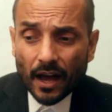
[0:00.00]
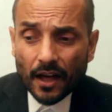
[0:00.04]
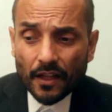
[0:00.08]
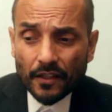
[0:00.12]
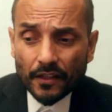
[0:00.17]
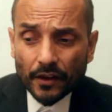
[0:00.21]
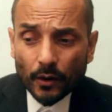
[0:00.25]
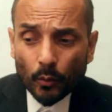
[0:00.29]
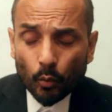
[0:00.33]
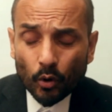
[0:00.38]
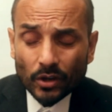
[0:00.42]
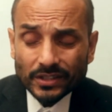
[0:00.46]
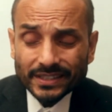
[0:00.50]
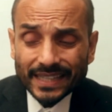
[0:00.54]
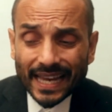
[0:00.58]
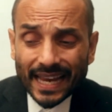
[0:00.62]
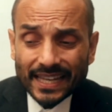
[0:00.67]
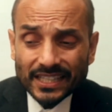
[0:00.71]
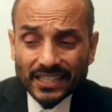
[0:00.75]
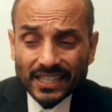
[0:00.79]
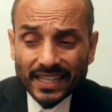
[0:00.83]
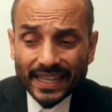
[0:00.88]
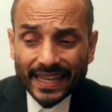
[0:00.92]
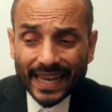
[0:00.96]
that what's
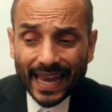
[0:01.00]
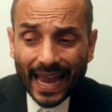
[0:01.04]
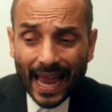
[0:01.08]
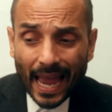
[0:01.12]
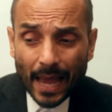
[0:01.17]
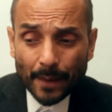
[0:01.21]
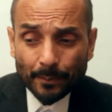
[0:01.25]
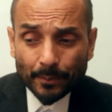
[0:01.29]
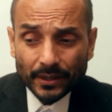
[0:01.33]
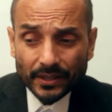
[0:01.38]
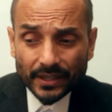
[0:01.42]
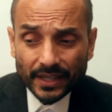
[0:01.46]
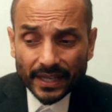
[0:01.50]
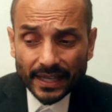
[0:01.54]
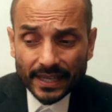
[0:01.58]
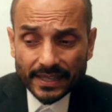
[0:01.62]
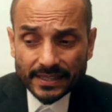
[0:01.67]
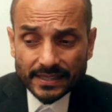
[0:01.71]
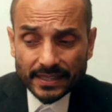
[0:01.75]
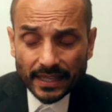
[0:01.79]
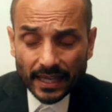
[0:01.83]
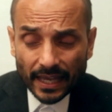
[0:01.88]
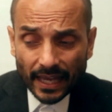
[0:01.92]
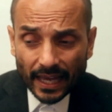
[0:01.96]
actually happened
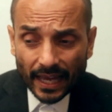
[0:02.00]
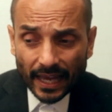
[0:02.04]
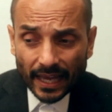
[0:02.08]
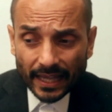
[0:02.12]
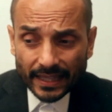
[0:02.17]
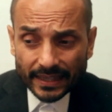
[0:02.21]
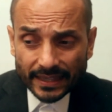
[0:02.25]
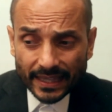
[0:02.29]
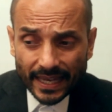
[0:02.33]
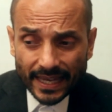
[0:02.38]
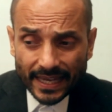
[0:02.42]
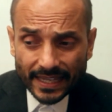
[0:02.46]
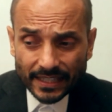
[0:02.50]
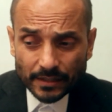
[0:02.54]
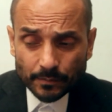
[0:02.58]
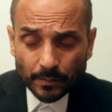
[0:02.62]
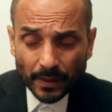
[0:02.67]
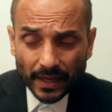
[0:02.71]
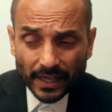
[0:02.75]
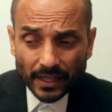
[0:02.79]
is there has been